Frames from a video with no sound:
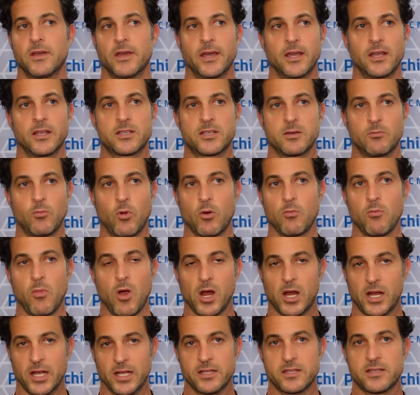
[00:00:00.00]
and to more
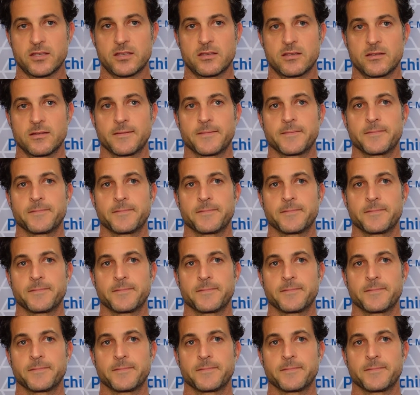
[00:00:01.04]
markets